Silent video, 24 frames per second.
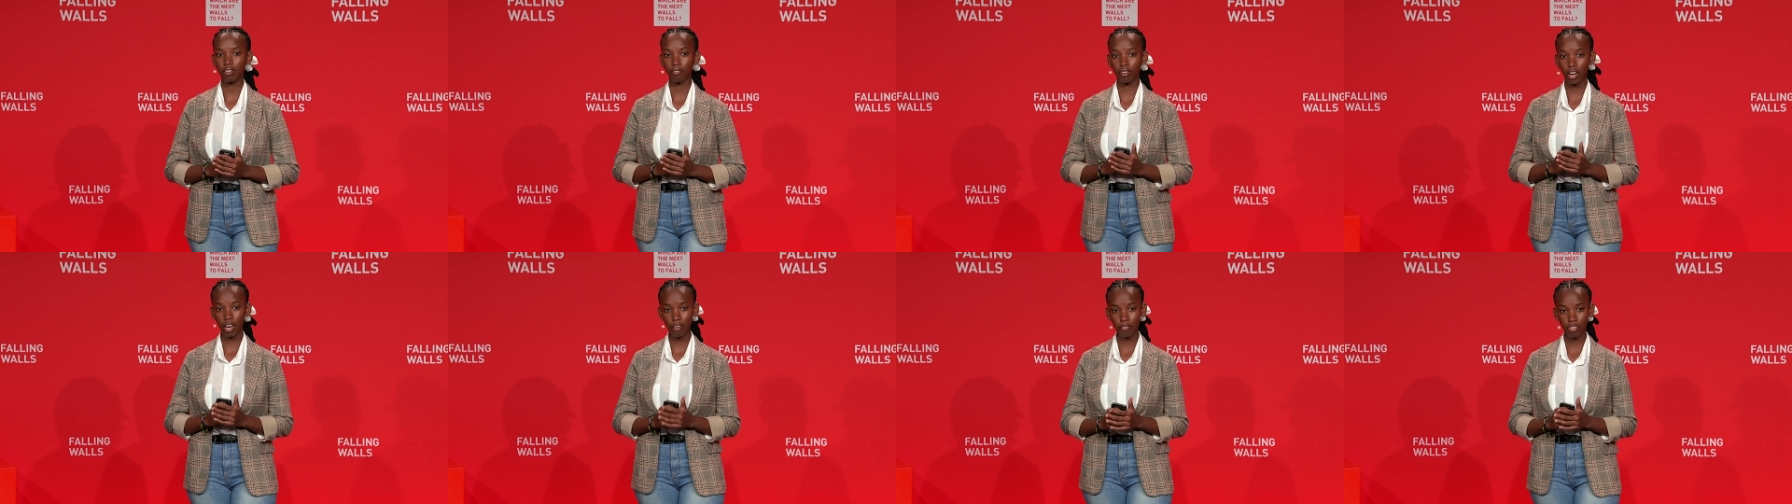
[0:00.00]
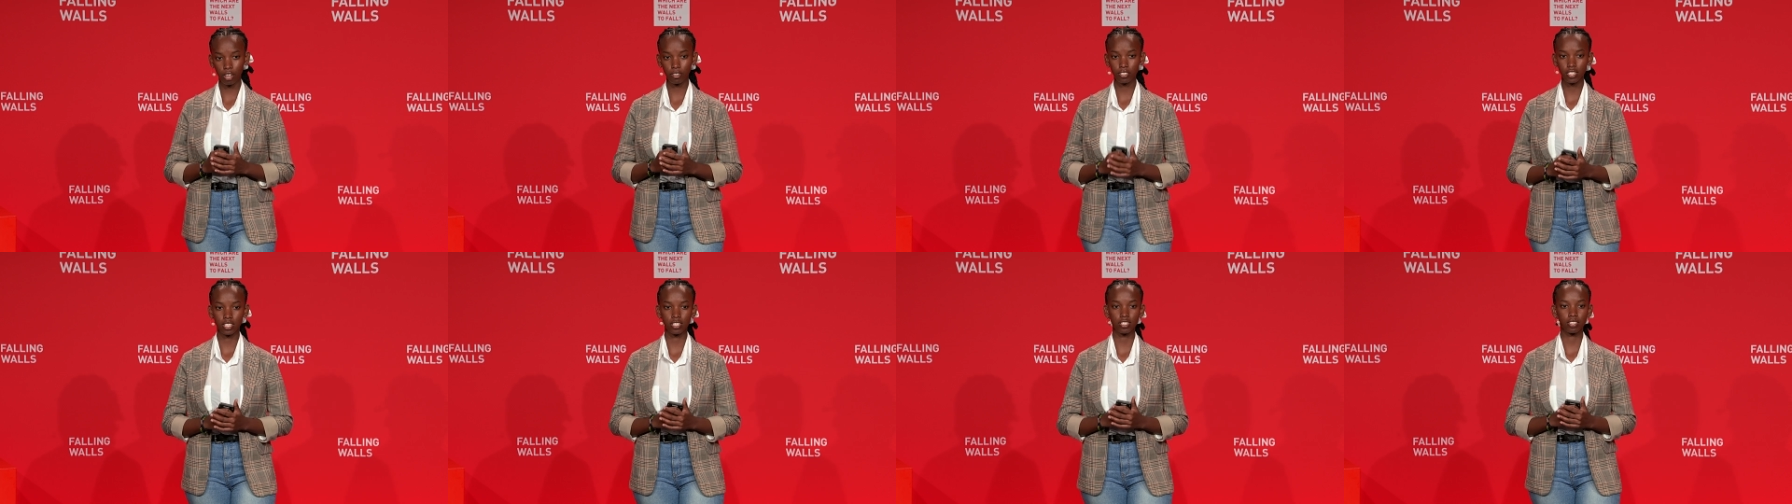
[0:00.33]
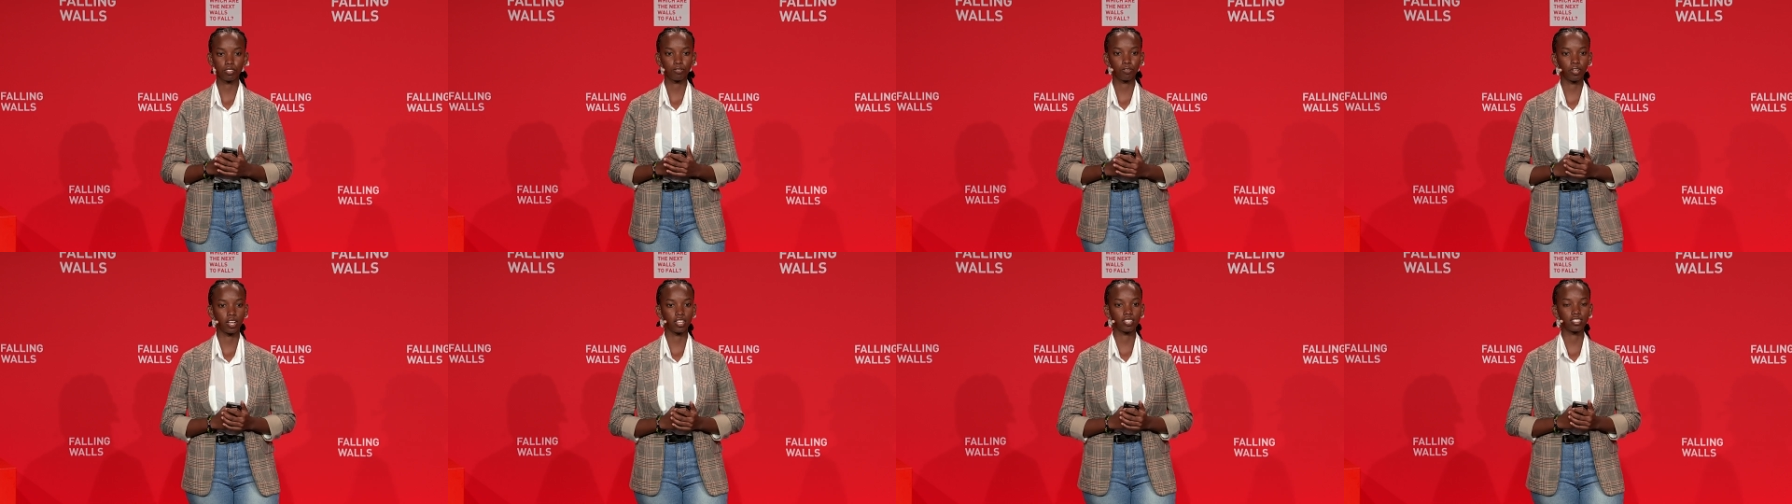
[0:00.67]
5,000
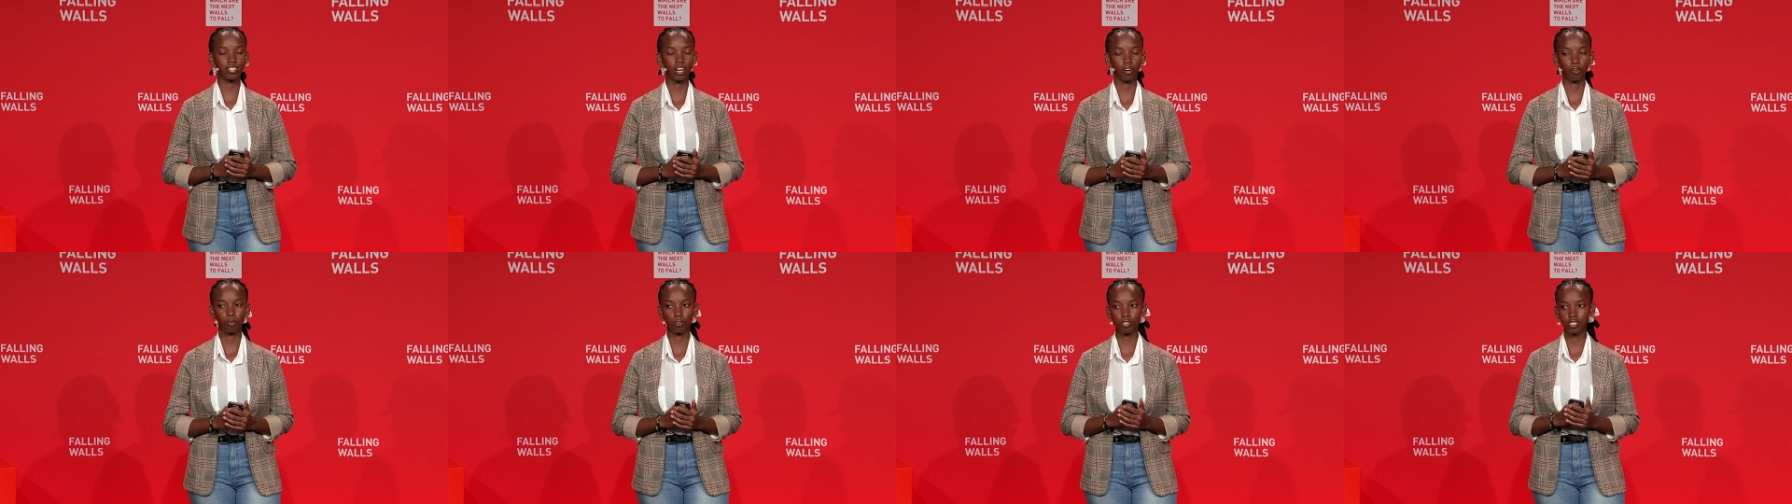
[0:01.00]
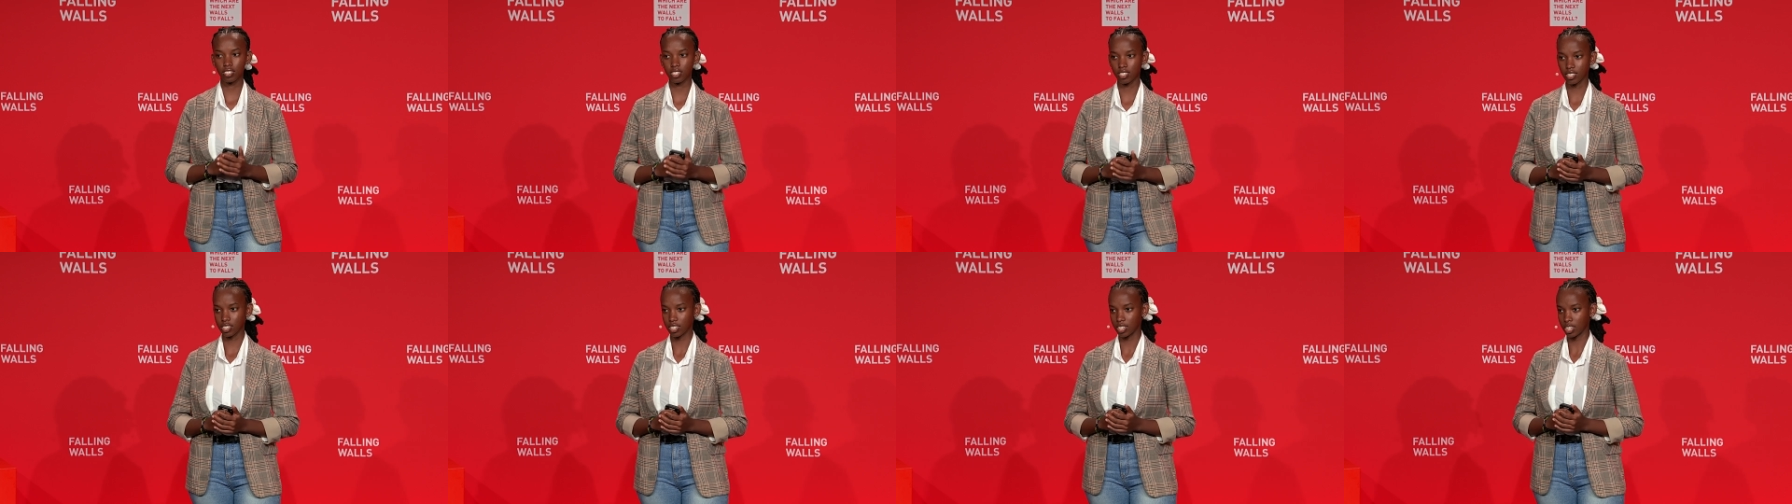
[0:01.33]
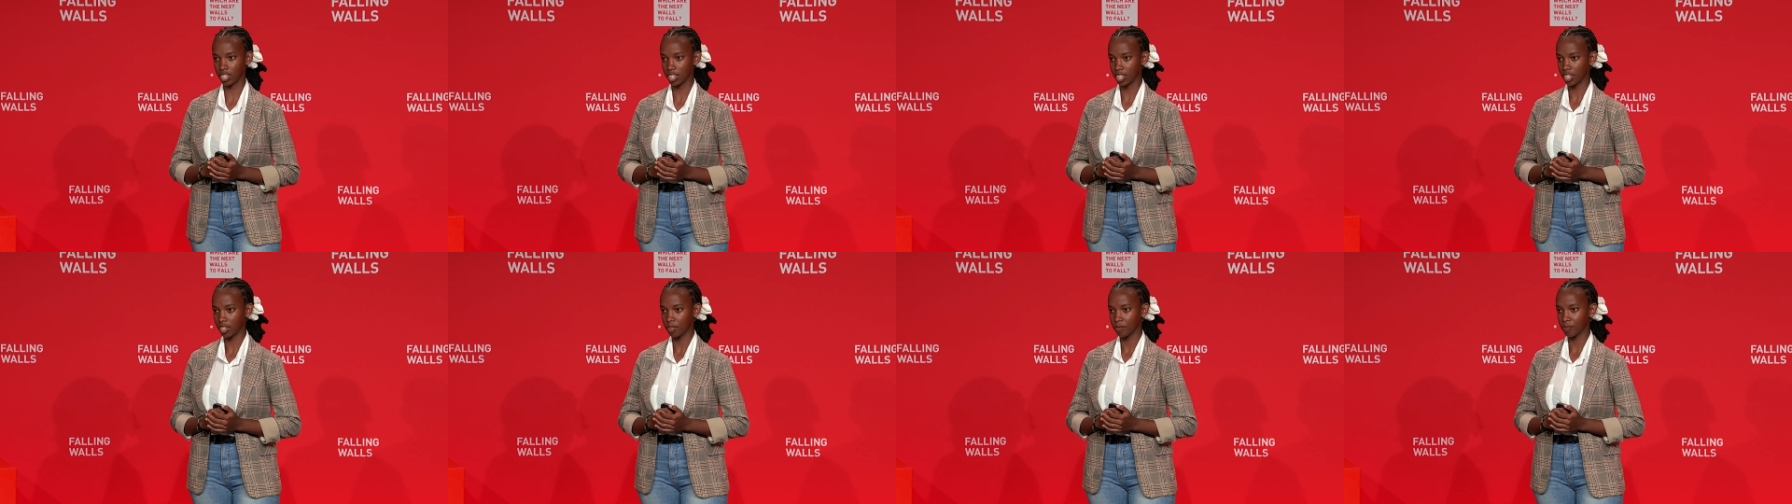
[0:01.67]
students across
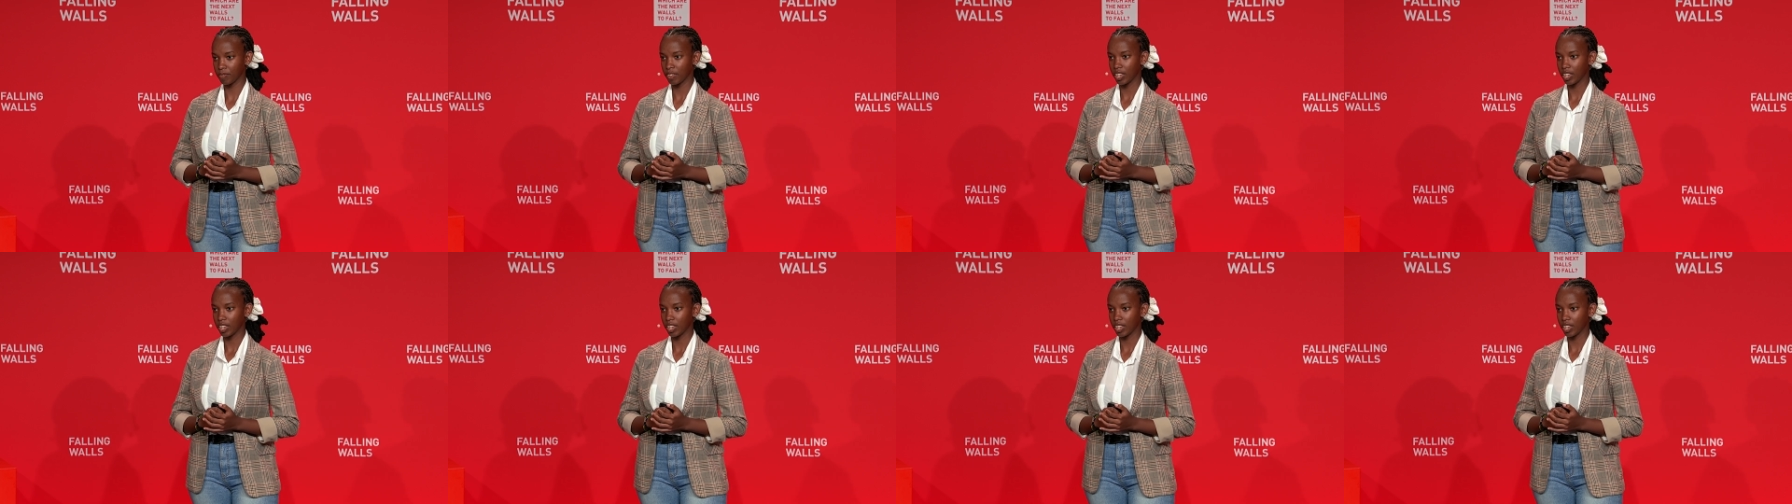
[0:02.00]
Tanzania